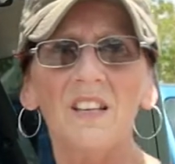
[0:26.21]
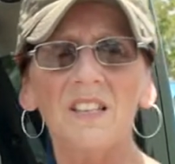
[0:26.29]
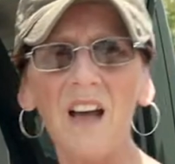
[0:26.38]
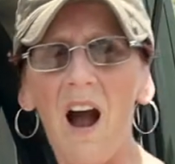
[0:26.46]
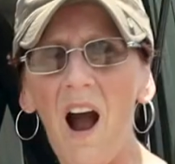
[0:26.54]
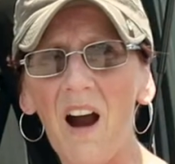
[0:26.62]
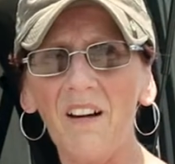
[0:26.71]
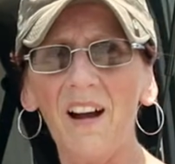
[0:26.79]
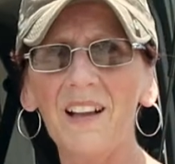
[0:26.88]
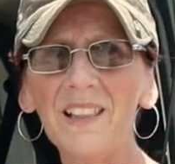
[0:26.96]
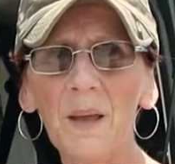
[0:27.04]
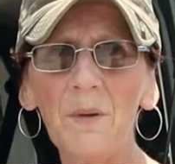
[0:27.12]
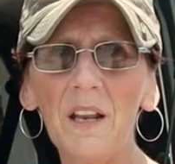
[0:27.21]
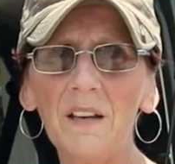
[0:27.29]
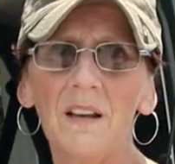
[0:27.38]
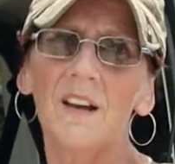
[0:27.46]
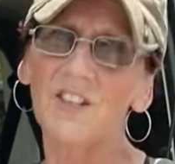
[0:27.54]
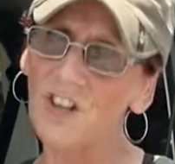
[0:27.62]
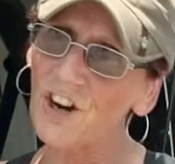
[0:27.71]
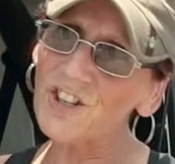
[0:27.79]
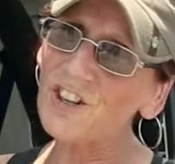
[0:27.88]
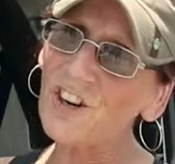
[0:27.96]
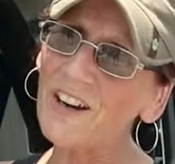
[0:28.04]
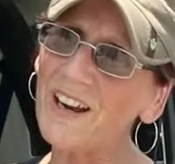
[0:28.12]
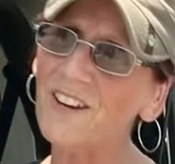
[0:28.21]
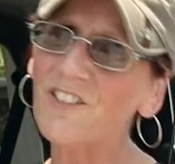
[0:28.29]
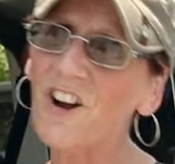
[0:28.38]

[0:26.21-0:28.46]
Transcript: Sahara Unlimited, Sergeant Green, of